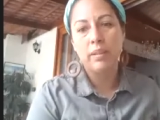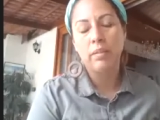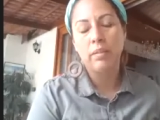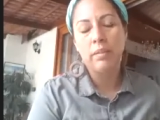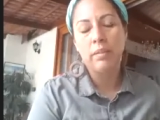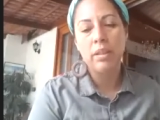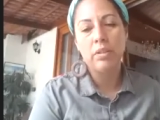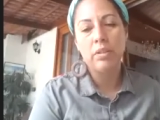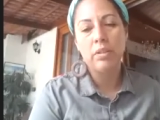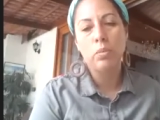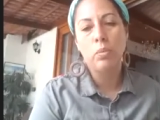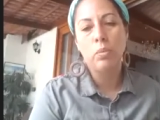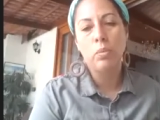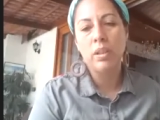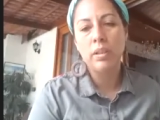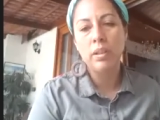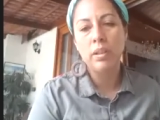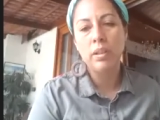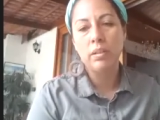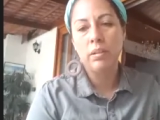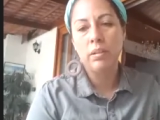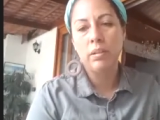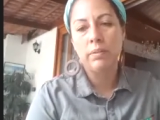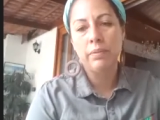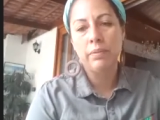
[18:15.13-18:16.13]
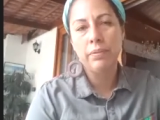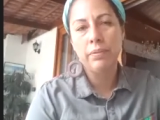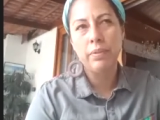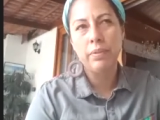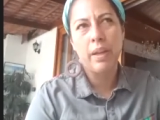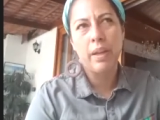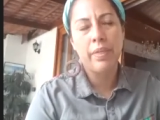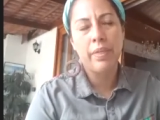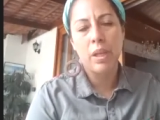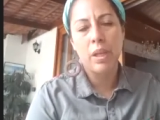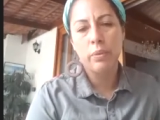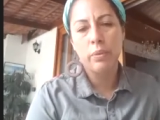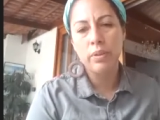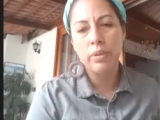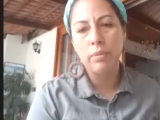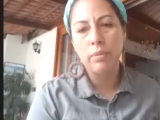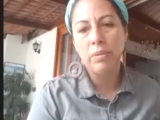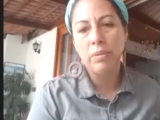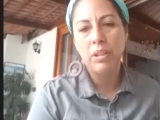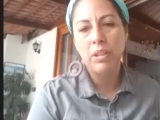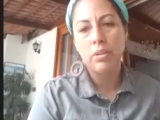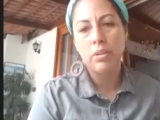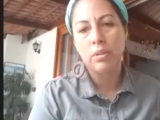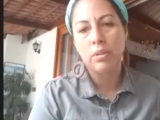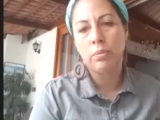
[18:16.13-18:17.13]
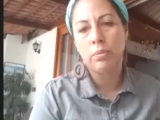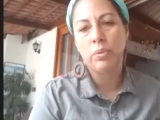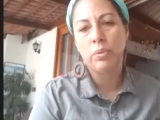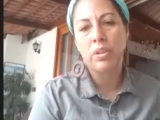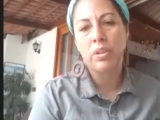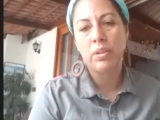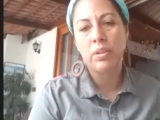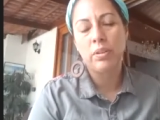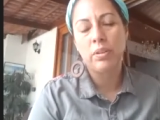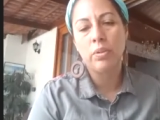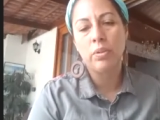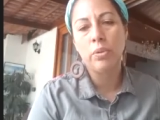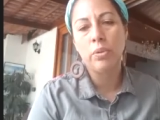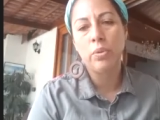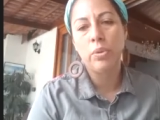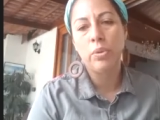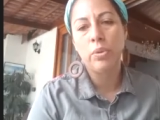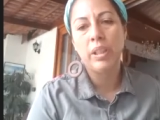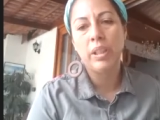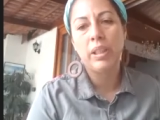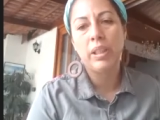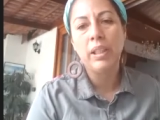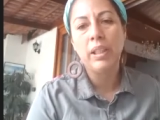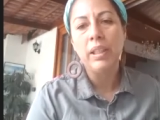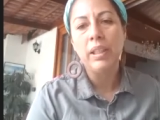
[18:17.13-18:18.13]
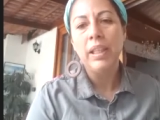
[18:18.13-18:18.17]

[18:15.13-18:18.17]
There's one in 5,000 meters, which is Coyuriti,